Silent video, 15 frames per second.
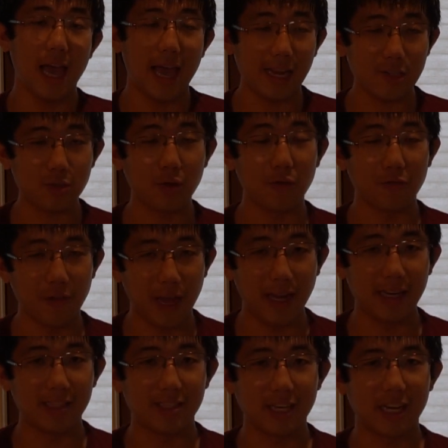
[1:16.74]
actual
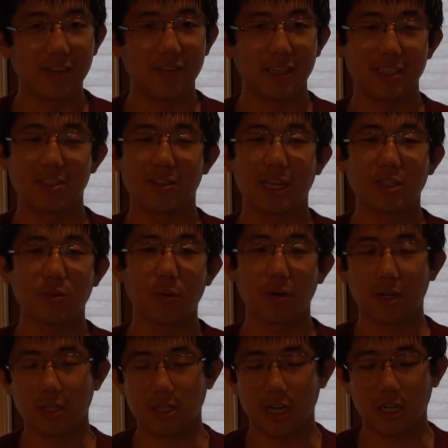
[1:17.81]
fan inside of it. So that's what
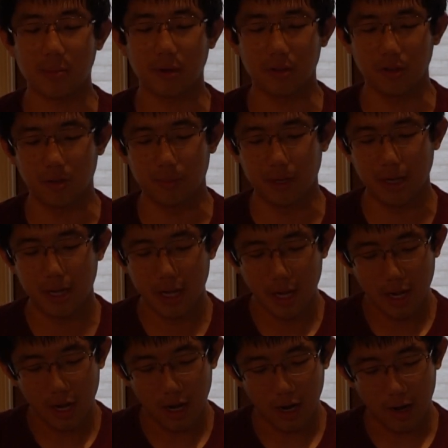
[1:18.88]
we're going to talk about a little bit.
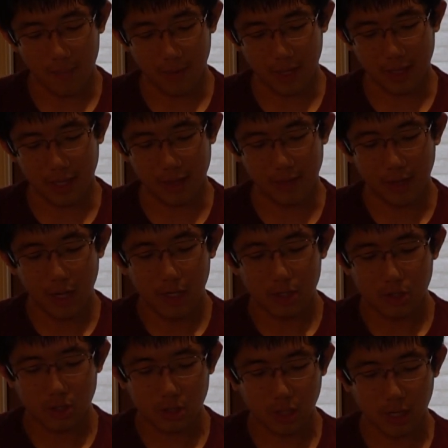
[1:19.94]
And then
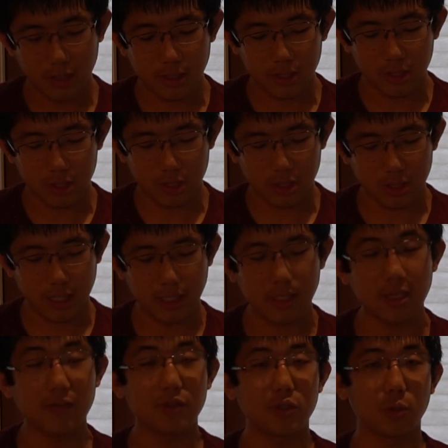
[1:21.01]
touch
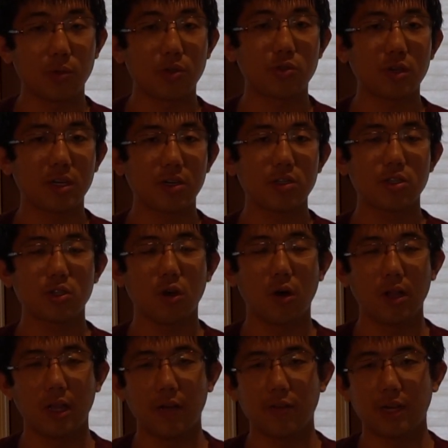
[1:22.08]
sensitive shoulder triggers. So
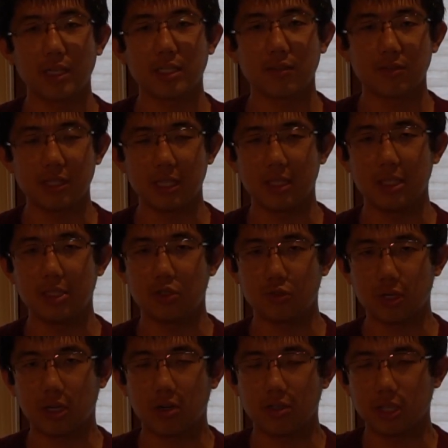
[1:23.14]
a lot of you guys have seen these
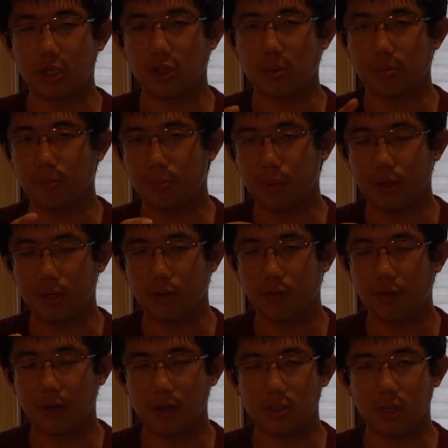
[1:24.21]
triggers that you can put your
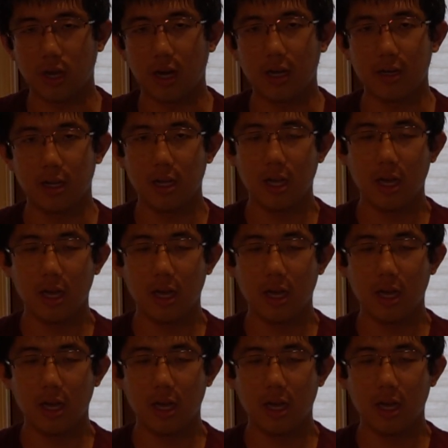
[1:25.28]
fingers on